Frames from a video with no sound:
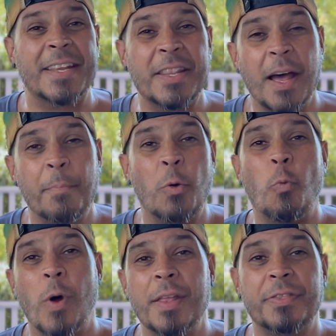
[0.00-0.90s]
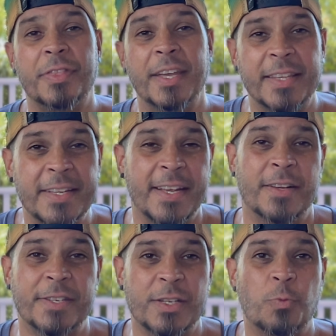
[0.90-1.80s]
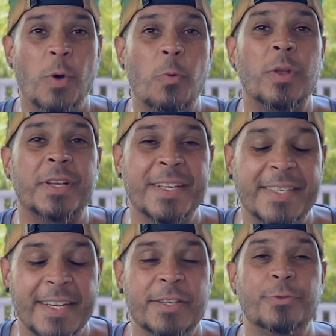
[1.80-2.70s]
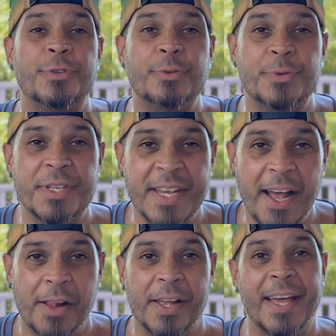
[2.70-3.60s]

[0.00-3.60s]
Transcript: the number 1 thing that tells us what will continue to sell.